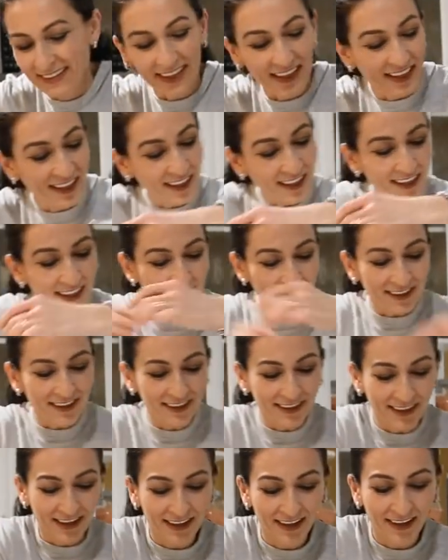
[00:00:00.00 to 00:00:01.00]
like
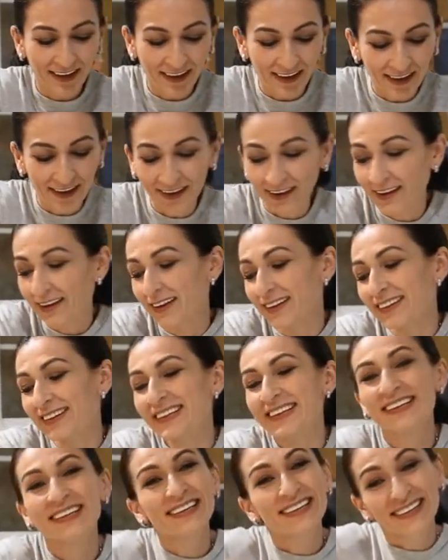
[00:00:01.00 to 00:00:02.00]
here
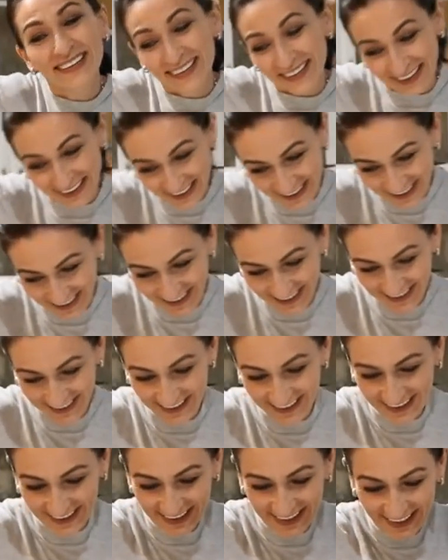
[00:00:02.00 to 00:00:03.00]
and there,
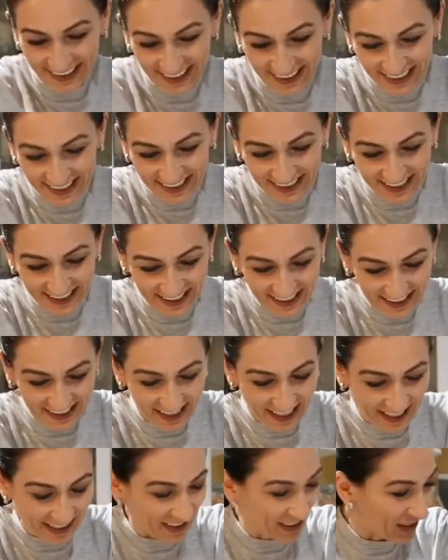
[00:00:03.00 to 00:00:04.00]
just
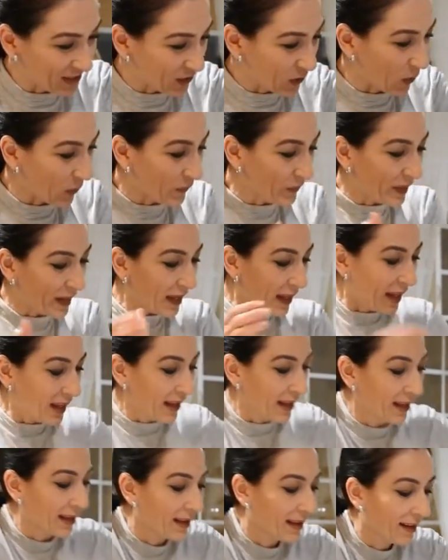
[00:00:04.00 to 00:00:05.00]
like so.
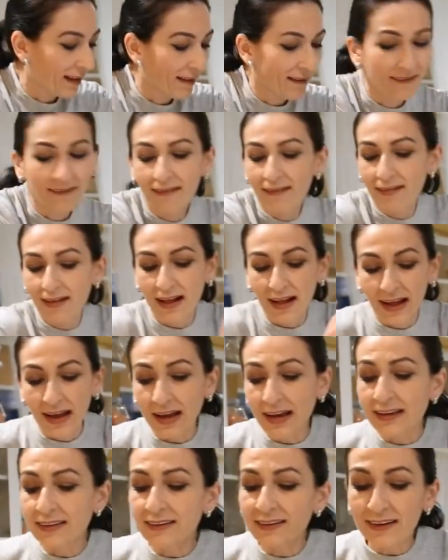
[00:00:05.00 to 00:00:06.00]

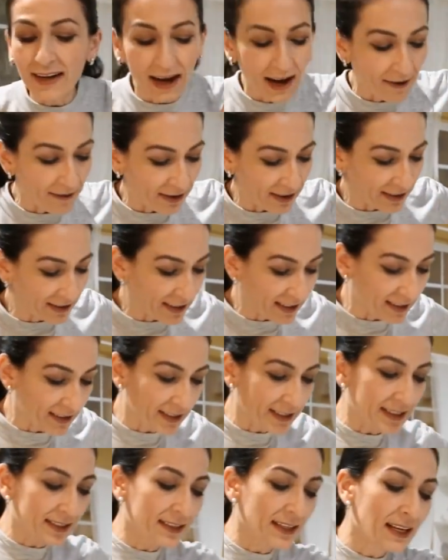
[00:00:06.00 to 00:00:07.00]
And cover the
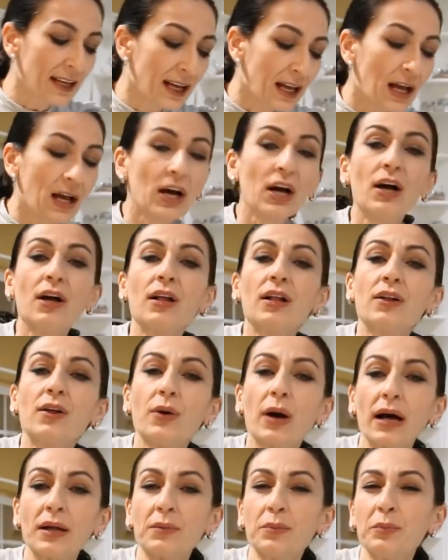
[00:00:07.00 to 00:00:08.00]
lid
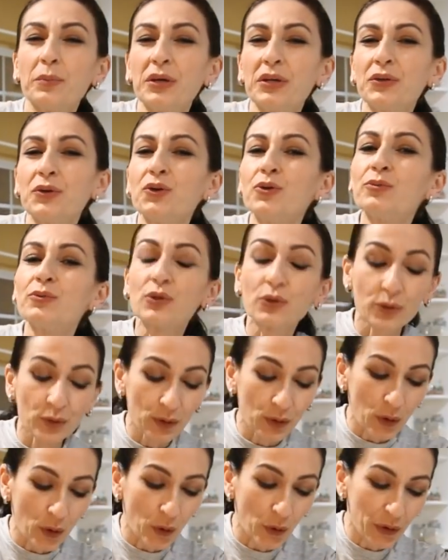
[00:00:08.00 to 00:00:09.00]
on medium to
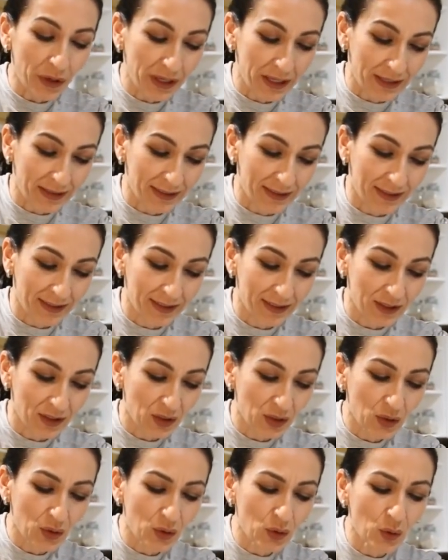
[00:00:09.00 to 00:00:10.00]
low heat.
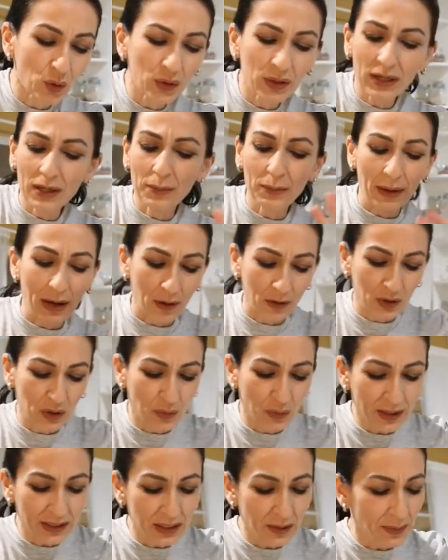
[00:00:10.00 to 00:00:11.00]
Cook about
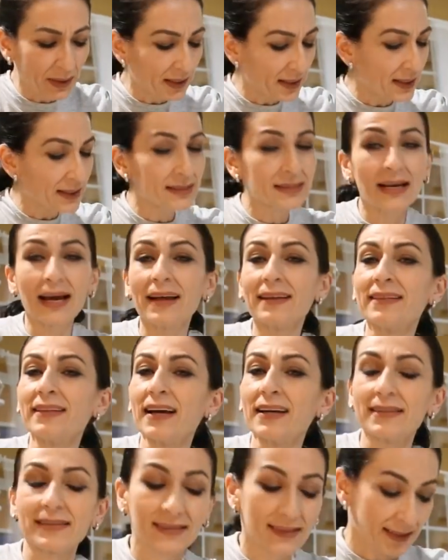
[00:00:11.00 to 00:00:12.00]
20 minutes and
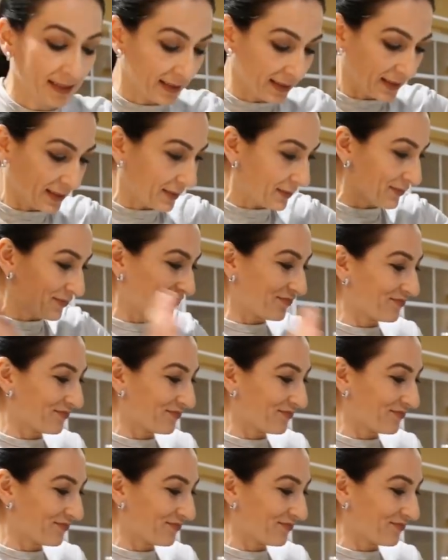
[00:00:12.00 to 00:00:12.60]
that's it.